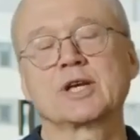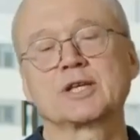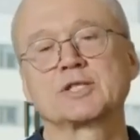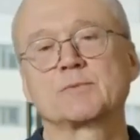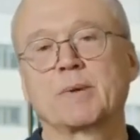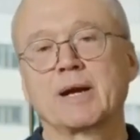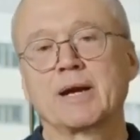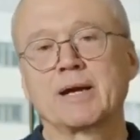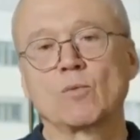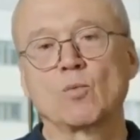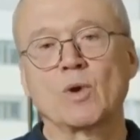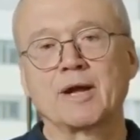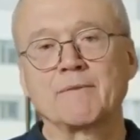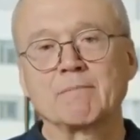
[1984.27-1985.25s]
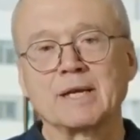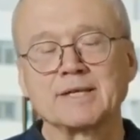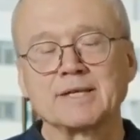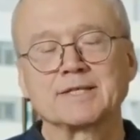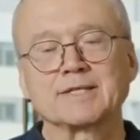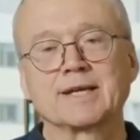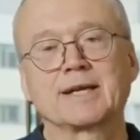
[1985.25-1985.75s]
just by 1
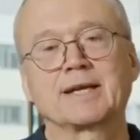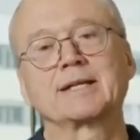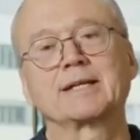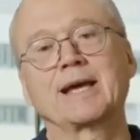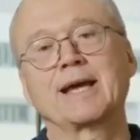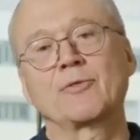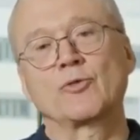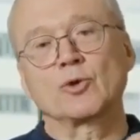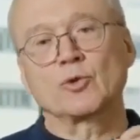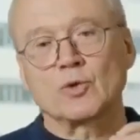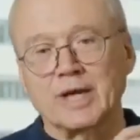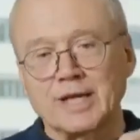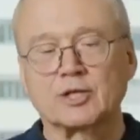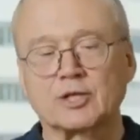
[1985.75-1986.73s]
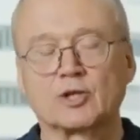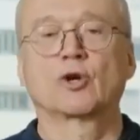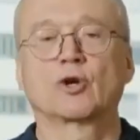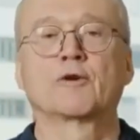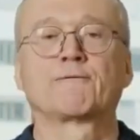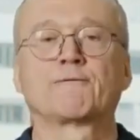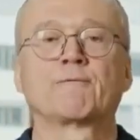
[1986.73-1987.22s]
millisecond, and the red
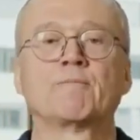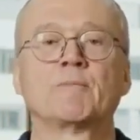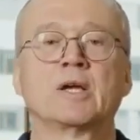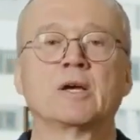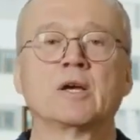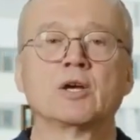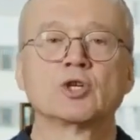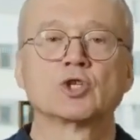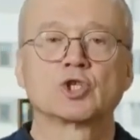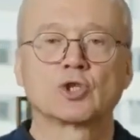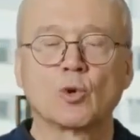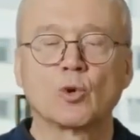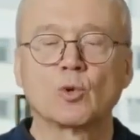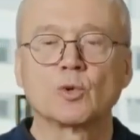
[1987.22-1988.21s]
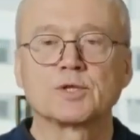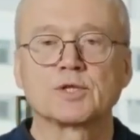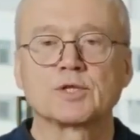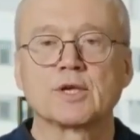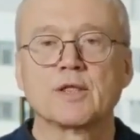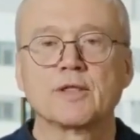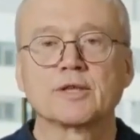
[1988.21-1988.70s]
curve shows
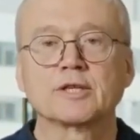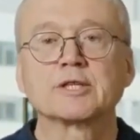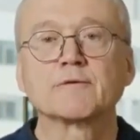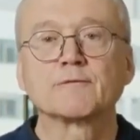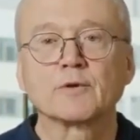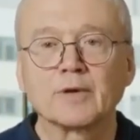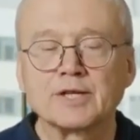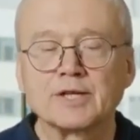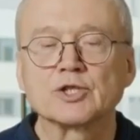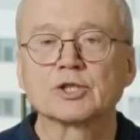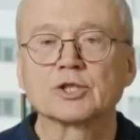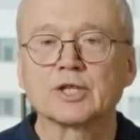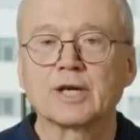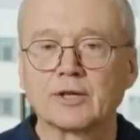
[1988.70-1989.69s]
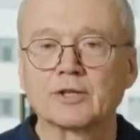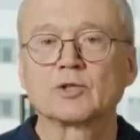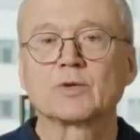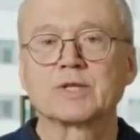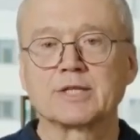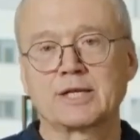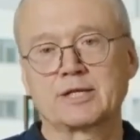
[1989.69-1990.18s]
the differential current
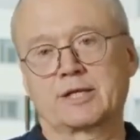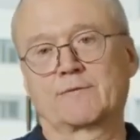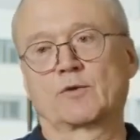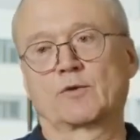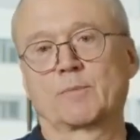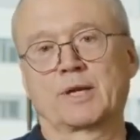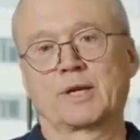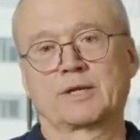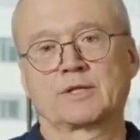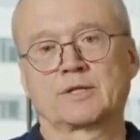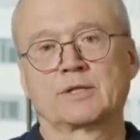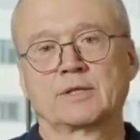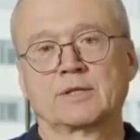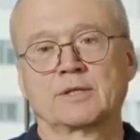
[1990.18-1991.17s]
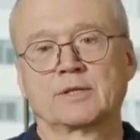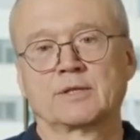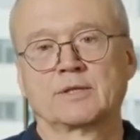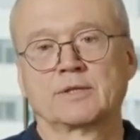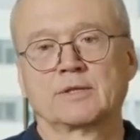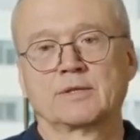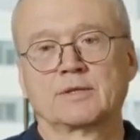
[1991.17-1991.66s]
resulting from that.
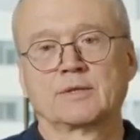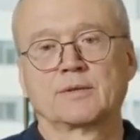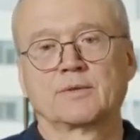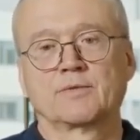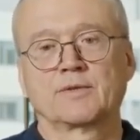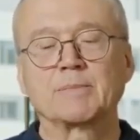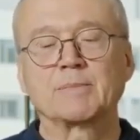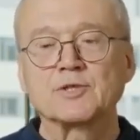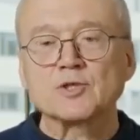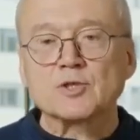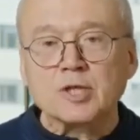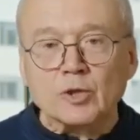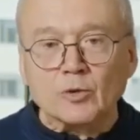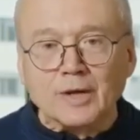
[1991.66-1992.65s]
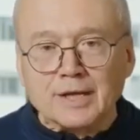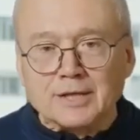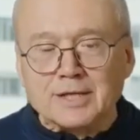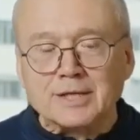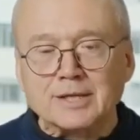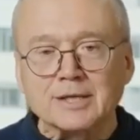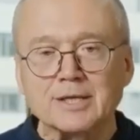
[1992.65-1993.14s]
That means
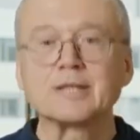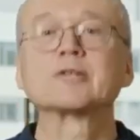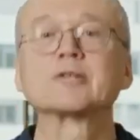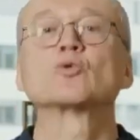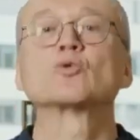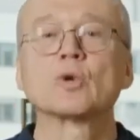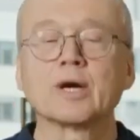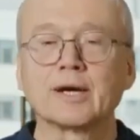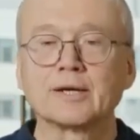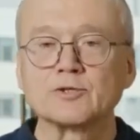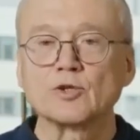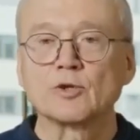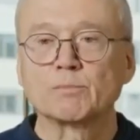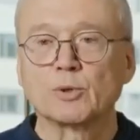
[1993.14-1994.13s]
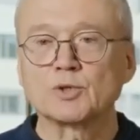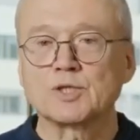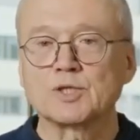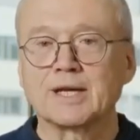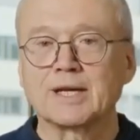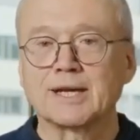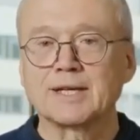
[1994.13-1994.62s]
theoretically the two currents on both
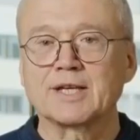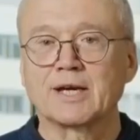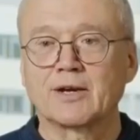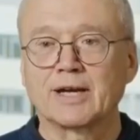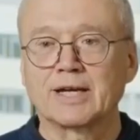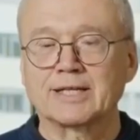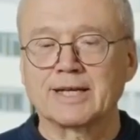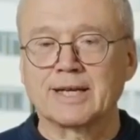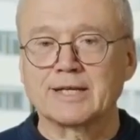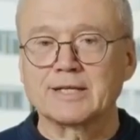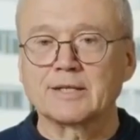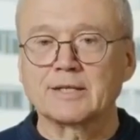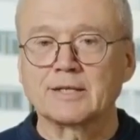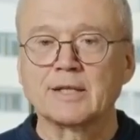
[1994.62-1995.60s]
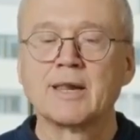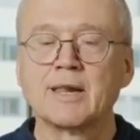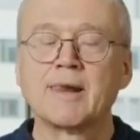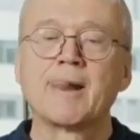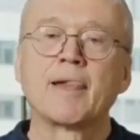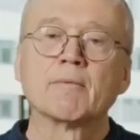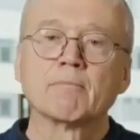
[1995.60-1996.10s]
sides are identical,
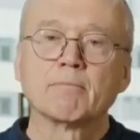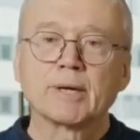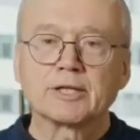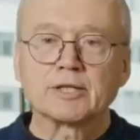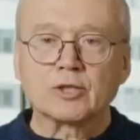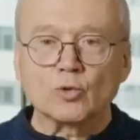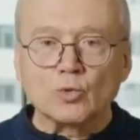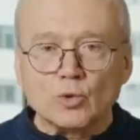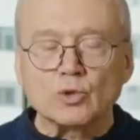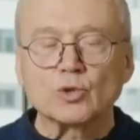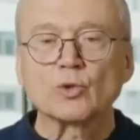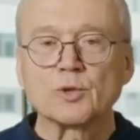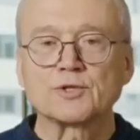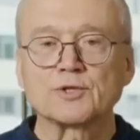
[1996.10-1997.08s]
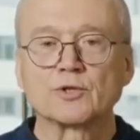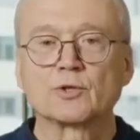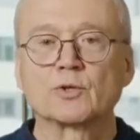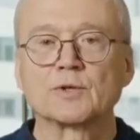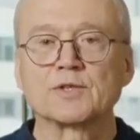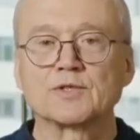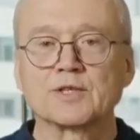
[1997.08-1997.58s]
but due to the
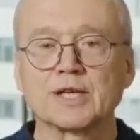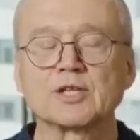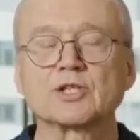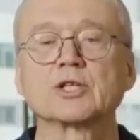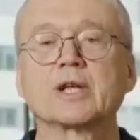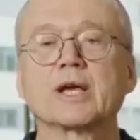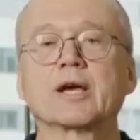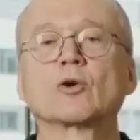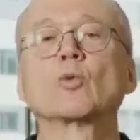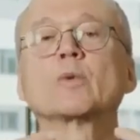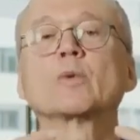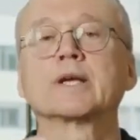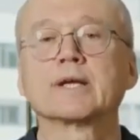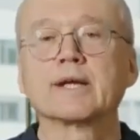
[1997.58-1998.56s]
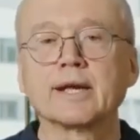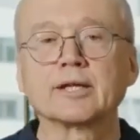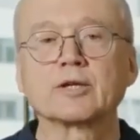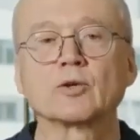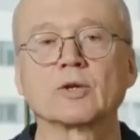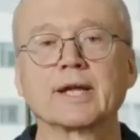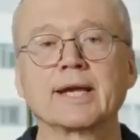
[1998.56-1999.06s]
synchronization error, we
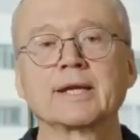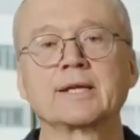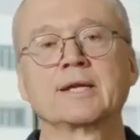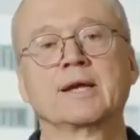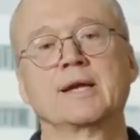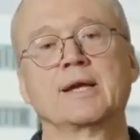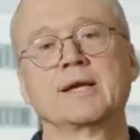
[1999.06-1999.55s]
calculate